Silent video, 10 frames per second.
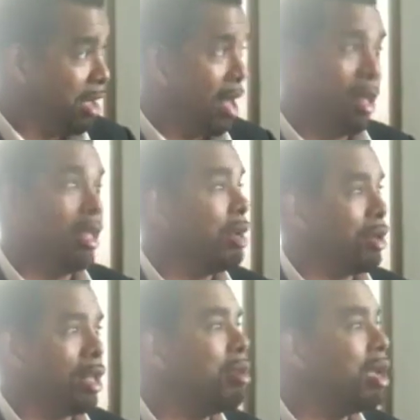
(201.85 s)
and
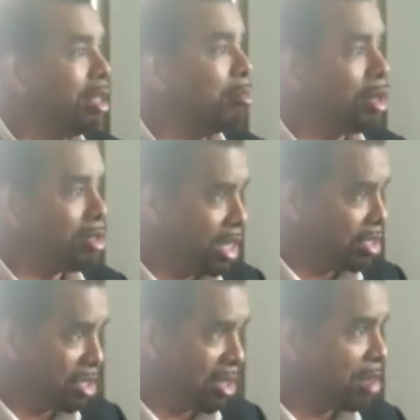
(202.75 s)
literally made the beer
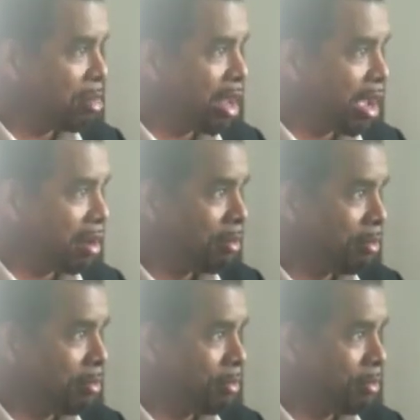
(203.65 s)
taste just like a Manhattan.